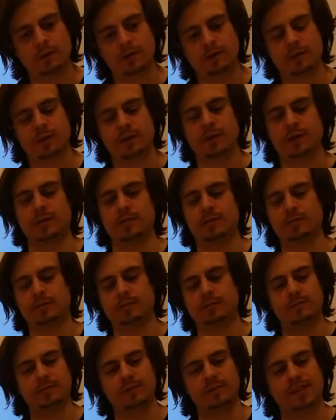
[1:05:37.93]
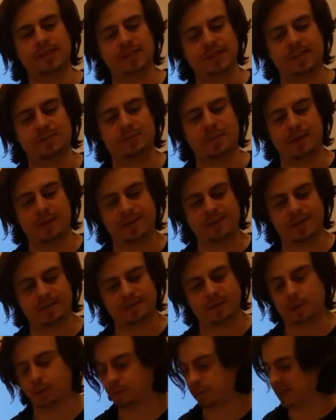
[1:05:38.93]
This experience of
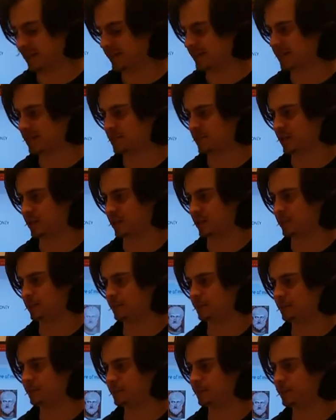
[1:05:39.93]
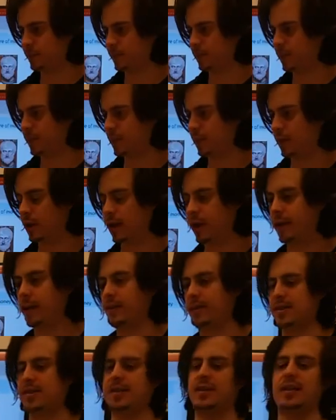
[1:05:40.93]
nomisma.
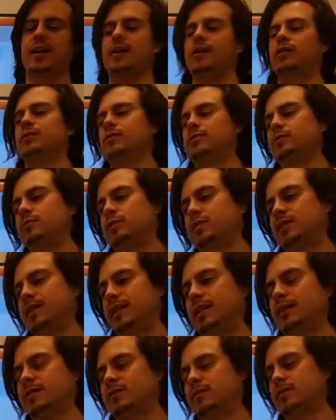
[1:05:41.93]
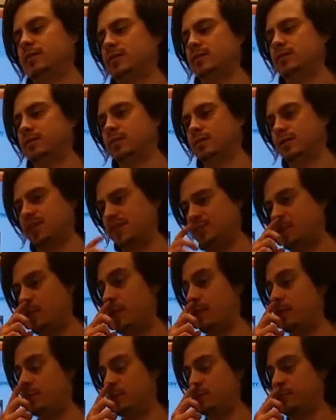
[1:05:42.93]
Aristotle looked at the
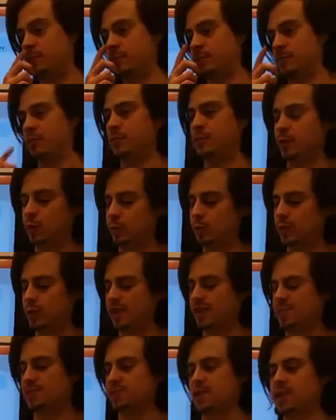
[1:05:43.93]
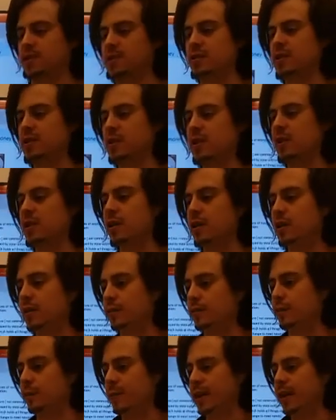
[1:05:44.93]
Spartan nomisma,
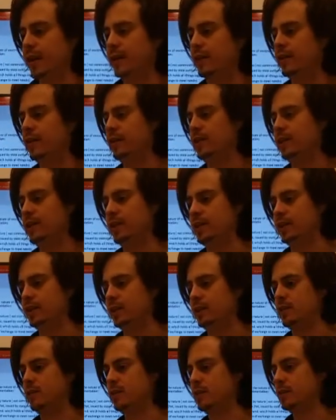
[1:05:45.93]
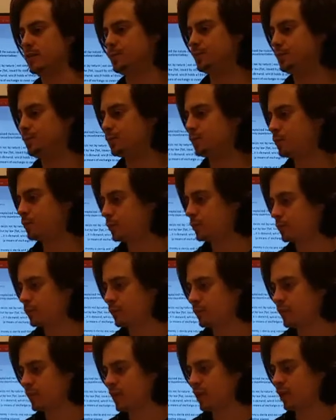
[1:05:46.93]
and from there he
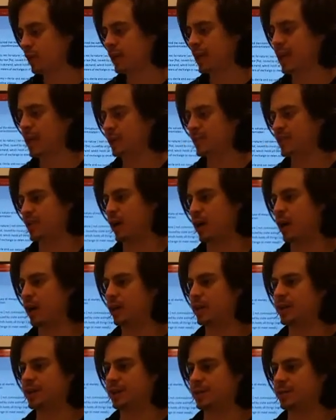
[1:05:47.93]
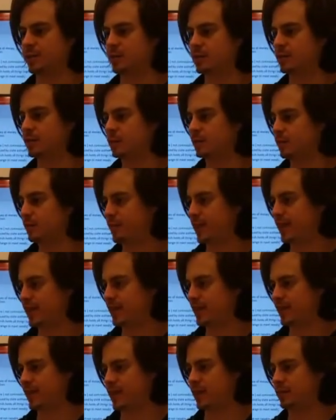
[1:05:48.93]
came to argue,
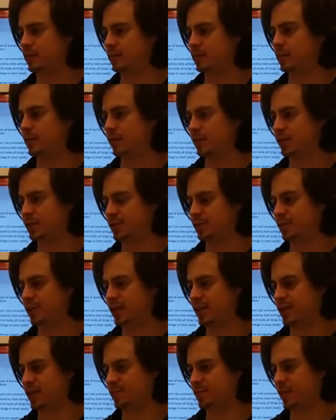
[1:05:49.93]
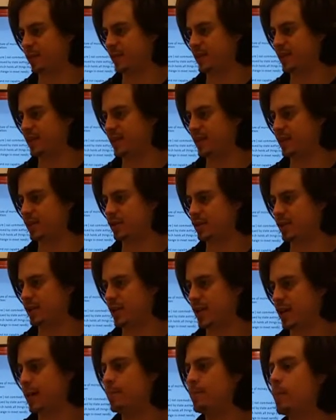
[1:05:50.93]
based on all this Greek experimentation,
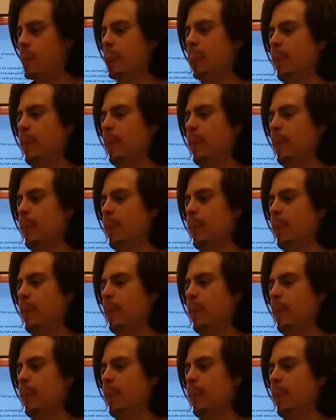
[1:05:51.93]
that